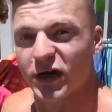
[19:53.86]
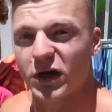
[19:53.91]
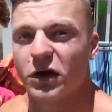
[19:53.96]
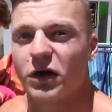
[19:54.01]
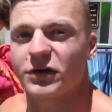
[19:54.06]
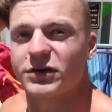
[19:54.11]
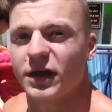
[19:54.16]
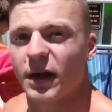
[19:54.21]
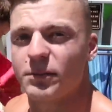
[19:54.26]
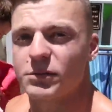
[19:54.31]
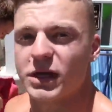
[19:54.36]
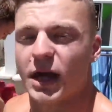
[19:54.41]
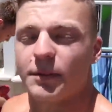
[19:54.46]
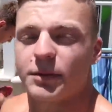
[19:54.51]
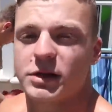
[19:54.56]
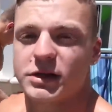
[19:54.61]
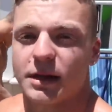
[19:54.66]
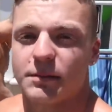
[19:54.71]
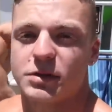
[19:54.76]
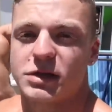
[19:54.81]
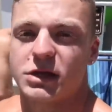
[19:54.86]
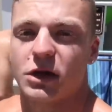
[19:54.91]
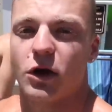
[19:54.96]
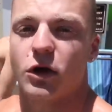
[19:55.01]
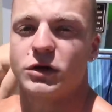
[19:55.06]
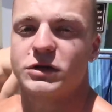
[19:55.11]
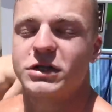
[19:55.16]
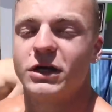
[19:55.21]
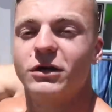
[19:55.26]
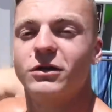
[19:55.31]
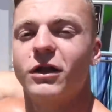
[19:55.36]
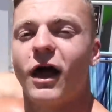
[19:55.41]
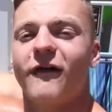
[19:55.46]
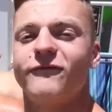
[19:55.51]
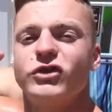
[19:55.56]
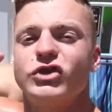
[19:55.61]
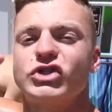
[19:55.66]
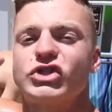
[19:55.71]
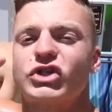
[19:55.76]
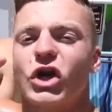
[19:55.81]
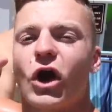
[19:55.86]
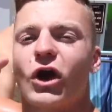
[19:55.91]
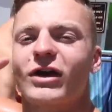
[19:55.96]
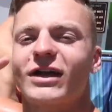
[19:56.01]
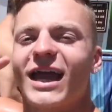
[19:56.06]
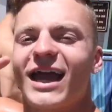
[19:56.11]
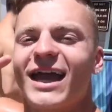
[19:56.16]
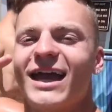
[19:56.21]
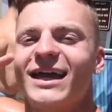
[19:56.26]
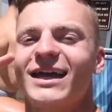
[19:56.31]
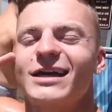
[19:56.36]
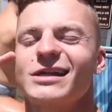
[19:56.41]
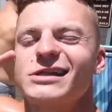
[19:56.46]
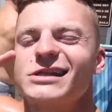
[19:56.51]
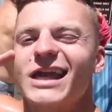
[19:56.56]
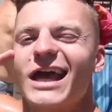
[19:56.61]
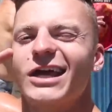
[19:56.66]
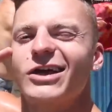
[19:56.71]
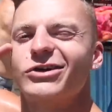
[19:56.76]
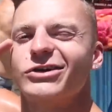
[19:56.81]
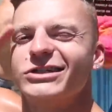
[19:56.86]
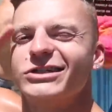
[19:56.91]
video a thumbs up because I'm soaked. Love you, Shark Gang. Stay